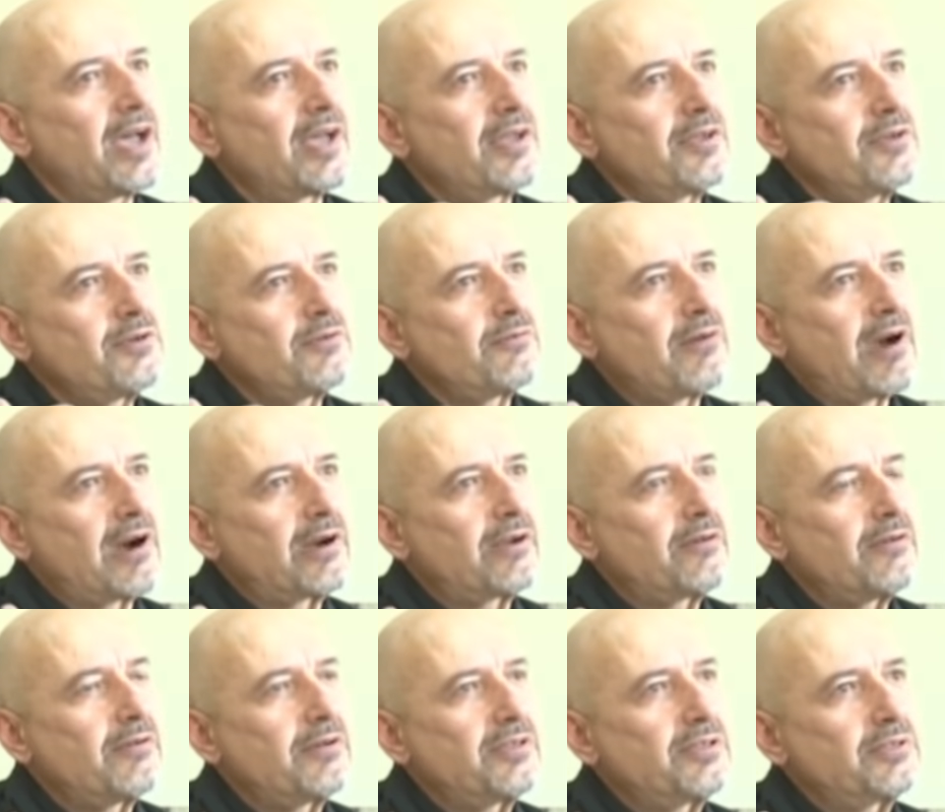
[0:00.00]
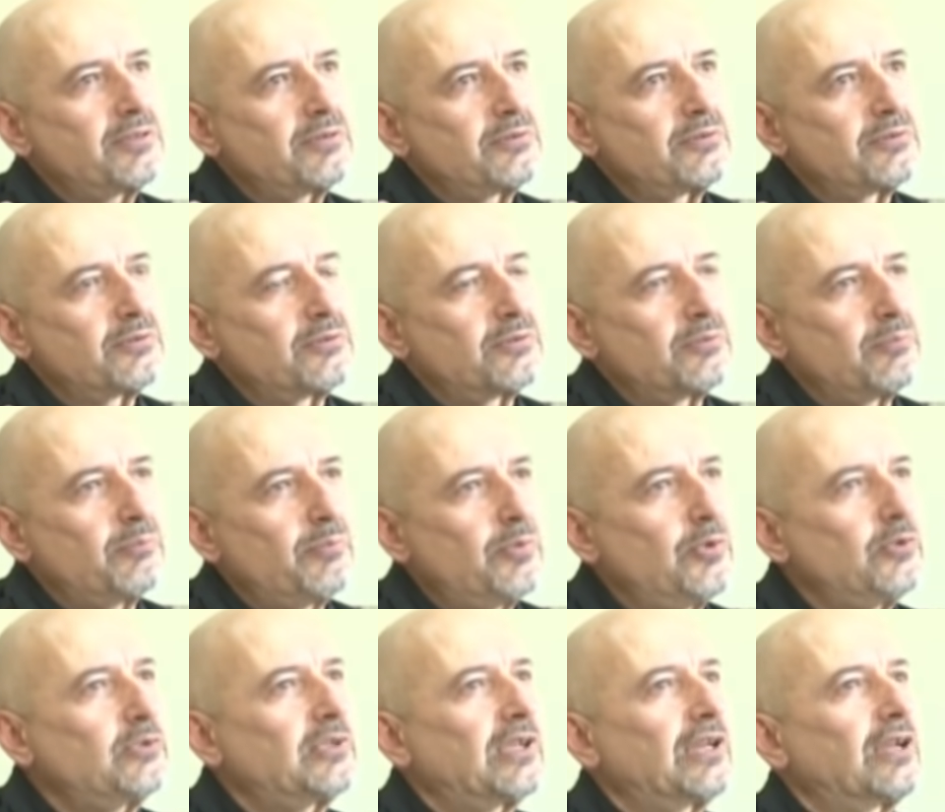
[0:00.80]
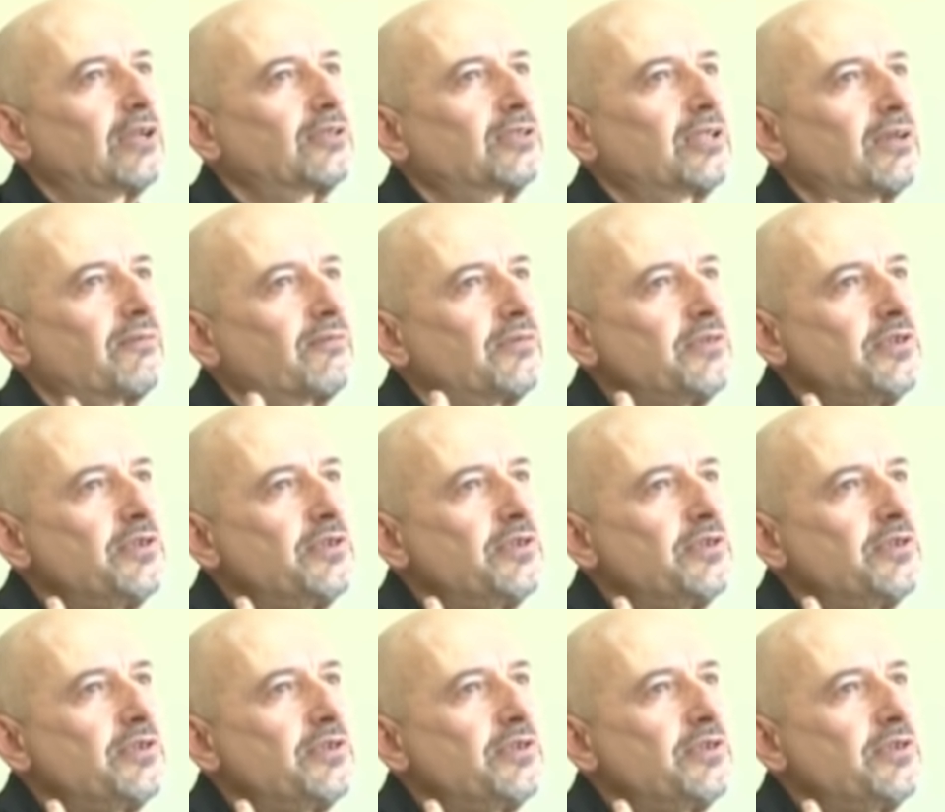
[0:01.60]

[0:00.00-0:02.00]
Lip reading: you are going to put a lot of